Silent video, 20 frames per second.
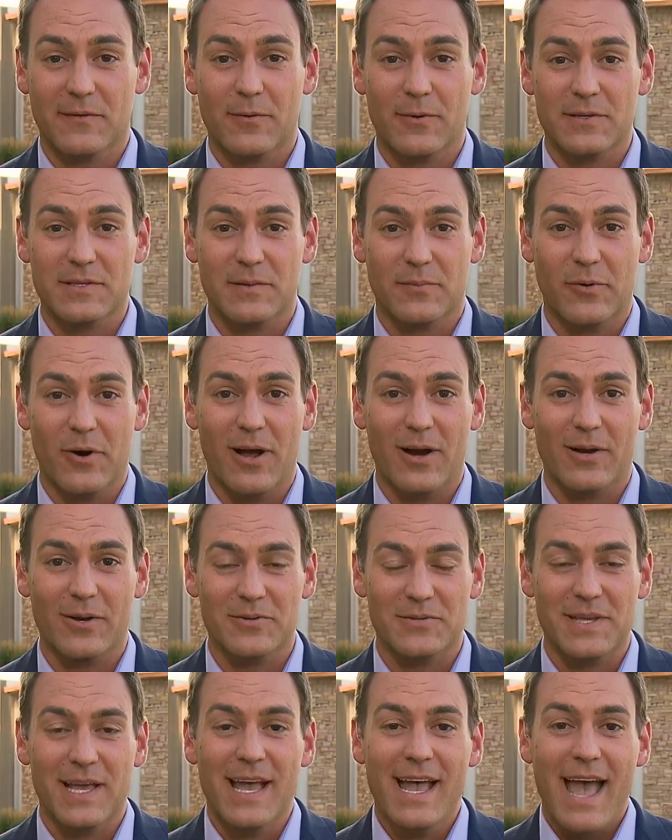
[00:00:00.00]
Of course, the
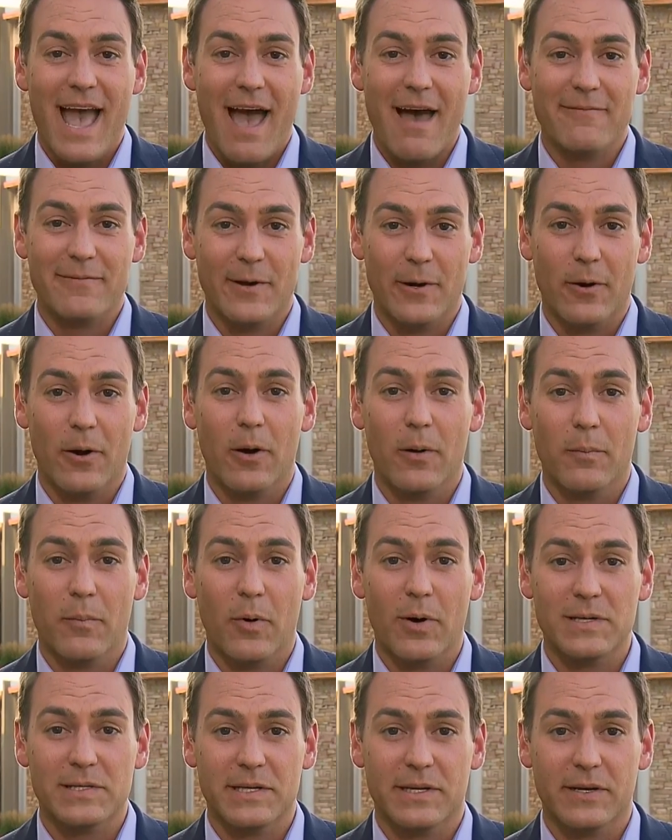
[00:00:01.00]
Broncos have their own
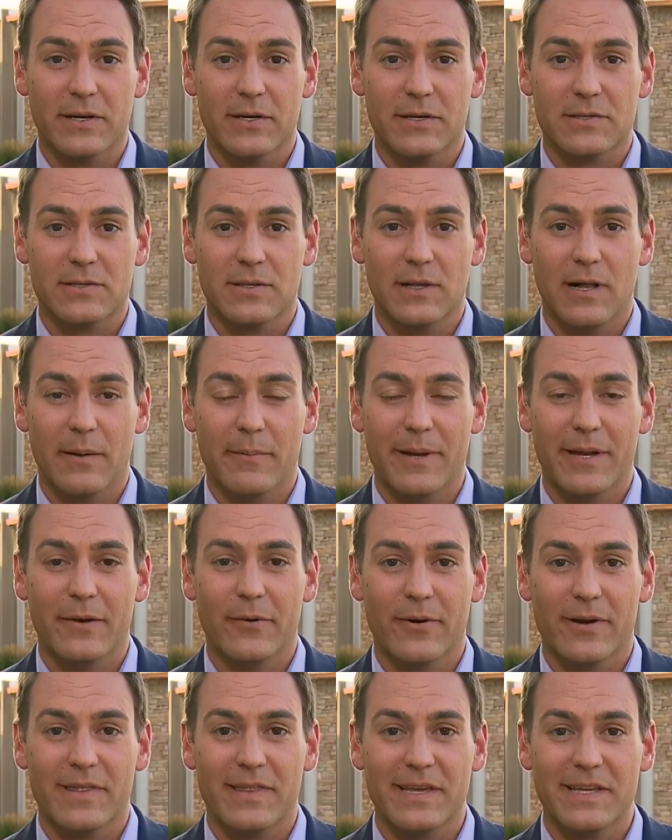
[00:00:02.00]
Boys and Girls Club in
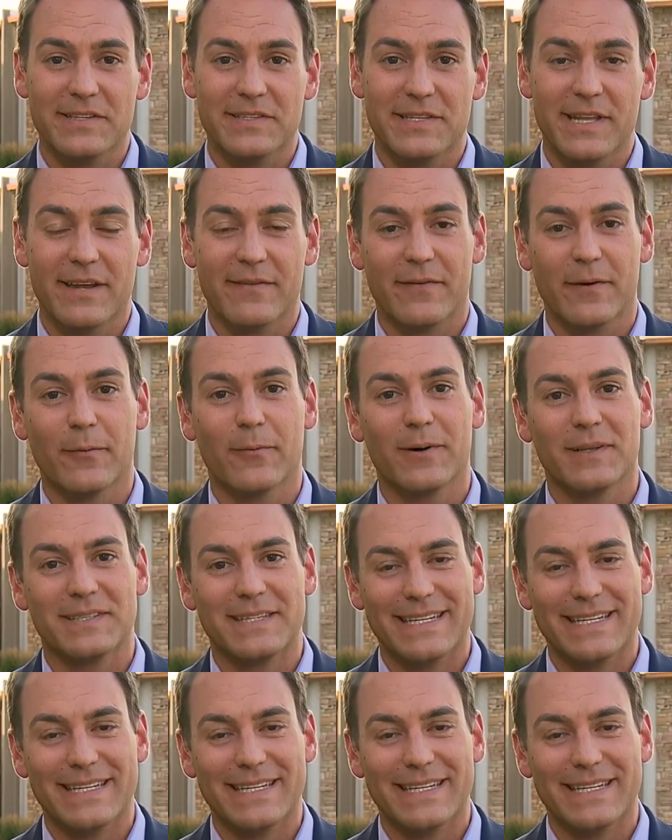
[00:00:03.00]
Northeast Denver. Well,